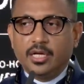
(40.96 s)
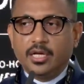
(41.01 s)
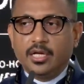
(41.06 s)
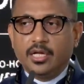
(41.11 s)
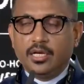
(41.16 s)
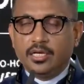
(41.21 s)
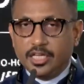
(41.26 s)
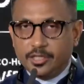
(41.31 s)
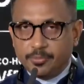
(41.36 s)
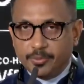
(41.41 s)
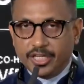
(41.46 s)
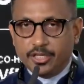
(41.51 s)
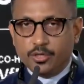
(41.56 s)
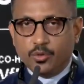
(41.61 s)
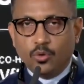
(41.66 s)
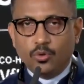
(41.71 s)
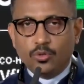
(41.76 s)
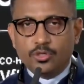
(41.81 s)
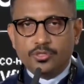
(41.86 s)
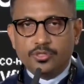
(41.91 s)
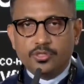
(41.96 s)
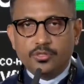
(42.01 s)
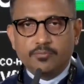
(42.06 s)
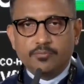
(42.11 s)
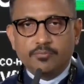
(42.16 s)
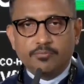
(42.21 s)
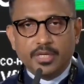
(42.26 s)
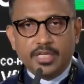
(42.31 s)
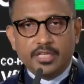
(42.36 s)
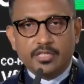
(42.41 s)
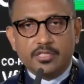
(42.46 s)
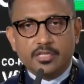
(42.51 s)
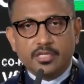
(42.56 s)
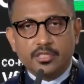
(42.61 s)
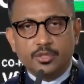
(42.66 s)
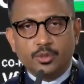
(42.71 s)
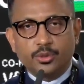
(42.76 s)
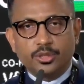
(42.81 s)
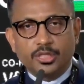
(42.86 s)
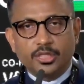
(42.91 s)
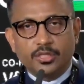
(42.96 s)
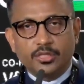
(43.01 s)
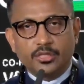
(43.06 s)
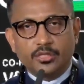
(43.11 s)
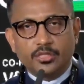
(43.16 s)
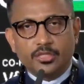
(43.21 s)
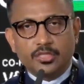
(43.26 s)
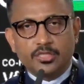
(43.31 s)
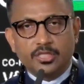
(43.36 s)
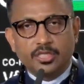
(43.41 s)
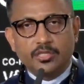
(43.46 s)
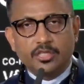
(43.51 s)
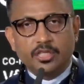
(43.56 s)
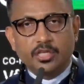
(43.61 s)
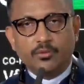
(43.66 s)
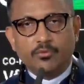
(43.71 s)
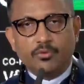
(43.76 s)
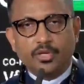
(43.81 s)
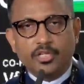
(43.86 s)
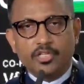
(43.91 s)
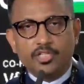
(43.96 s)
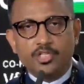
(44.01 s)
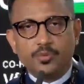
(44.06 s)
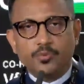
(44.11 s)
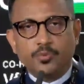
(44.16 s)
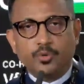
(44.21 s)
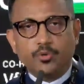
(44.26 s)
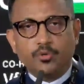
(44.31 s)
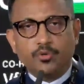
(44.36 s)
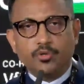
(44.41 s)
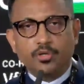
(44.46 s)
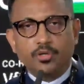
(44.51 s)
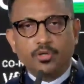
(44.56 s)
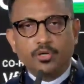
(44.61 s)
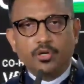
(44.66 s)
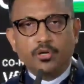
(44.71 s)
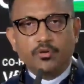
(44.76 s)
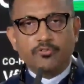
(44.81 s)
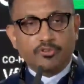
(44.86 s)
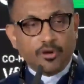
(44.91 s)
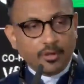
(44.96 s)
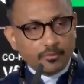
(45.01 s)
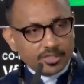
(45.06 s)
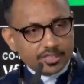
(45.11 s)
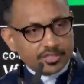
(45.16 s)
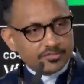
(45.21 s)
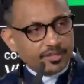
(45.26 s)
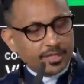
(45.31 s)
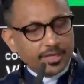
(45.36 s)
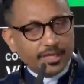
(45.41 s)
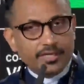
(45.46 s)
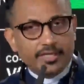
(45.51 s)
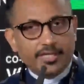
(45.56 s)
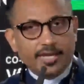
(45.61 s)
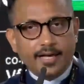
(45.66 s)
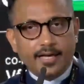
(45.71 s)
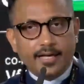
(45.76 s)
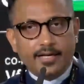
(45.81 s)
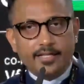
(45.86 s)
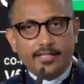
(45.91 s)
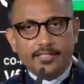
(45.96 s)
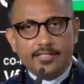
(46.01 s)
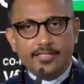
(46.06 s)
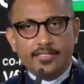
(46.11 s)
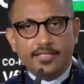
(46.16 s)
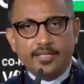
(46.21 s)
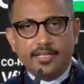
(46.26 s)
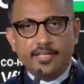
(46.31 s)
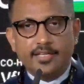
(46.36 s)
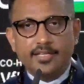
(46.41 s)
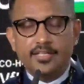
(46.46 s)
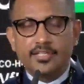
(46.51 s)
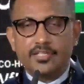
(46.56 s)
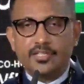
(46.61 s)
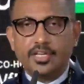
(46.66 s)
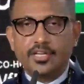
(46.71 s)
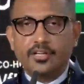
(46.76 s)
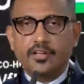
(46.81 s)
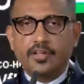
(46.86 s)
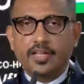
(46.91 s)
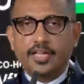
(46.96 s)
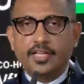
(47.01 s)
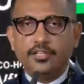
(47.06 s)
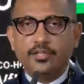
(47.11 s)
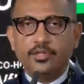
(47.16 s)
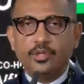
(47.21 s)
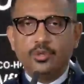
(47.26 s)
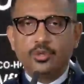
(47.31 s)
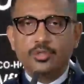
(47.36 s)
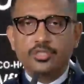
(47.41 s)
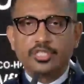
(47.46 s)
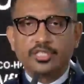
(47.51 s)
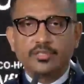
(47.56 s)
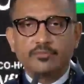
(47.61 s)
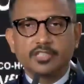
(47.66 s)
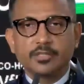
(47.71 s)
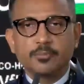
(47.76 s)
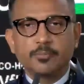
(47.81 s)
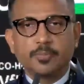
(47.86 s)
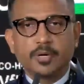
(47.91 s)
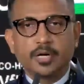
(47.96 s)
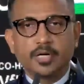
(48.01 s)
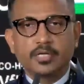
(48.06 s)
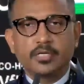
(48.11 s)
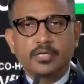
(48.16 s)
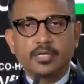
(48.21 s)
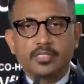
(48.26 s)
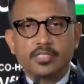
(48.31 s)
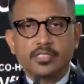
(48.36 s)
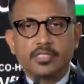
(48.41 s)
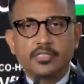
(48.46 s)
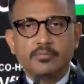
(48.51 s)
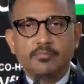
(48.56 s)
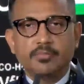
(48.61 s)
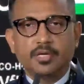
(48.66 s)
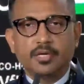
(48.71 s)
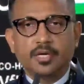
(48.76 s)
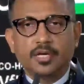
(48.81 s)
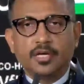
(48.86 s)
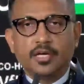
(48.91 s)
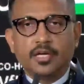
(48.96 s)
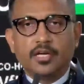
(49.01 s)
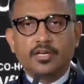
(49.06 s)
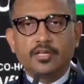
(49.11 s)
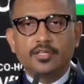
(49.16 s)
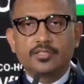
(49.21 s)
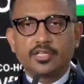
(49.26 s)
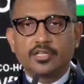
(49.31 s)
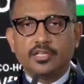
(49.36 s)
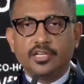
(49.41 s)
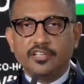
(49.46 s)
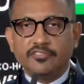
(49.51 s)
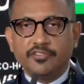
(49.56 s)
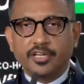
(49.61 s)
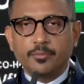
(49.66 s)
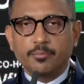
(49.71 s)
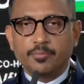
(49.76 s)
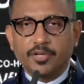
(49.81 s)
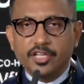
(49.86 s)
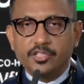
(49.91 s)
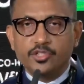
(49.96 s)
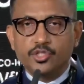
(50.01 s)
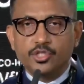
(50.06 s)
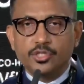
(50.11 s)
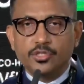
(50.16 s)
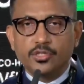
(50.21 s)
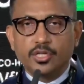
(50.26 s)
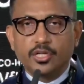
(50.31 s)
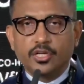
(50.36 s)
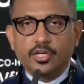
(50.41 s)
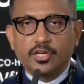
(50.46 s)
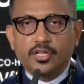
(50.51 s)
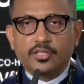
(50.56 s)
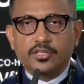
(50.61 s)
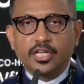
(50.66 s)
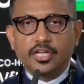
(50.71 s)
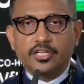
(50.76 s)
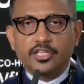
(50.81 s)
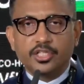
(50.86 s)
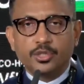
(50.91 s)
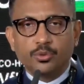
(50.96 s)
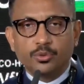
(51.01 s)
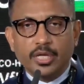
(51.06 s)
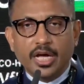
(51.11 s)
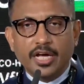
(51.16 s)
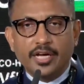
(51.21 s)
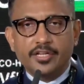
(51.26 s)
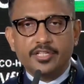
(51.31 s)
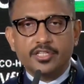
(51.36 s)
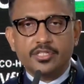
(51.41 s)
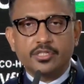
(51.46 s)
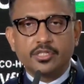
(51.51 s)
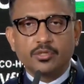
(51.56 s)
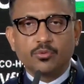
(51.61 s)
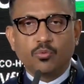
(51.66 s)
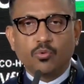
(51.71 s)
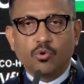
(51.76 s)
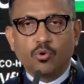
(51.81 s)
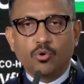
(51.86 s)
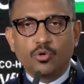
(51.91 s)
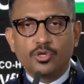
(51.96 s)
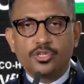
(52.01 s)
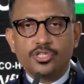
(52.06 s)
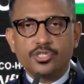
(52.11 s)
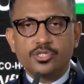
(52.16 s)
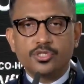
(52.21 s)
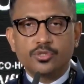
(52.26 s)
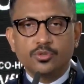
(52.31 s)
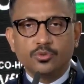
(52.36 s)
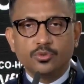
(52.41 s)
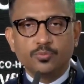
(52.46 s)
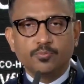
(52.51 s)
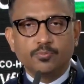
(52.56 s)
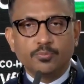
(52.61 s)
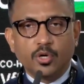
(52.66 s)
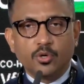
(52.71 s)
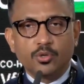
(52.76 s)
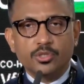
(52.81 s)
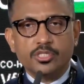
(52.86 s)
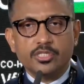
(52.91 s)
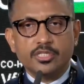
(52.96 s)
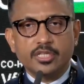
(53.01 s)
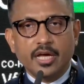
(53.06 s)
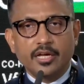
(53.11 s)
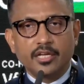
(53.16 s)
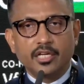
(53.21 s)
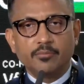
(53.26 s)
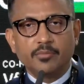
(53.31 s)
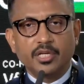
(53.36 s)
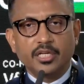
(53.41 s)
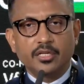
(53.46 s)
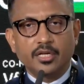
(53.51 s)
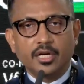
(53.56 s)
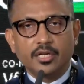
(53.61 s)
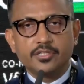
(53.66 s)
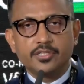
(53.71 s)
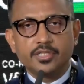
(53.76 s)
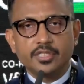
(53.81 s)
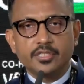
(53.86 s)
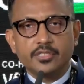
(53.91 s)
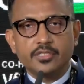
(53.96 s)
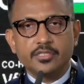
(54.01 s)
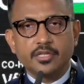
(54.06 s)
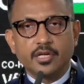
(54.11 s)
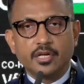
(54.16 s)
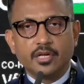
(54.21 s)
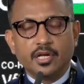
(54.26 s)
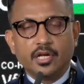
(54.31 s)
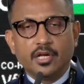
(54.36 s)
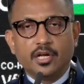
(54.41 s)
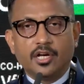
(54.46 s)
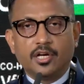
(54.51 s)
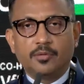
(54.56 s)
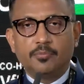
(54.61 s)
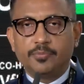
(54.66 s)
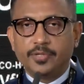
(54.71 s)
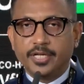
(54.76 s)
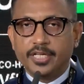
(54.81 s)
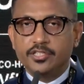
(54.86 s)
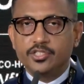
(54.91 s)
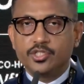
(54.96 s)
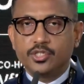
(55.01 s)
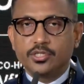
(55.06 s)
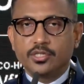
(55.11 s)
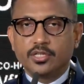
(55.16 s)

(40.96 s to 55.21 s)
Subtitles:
Let me quote Minister Jyotiraditya Scindia when he spoke from this very dais. He said, Indo-German partnership is a living bridge that unites the world's two most dynamic countries, a bridge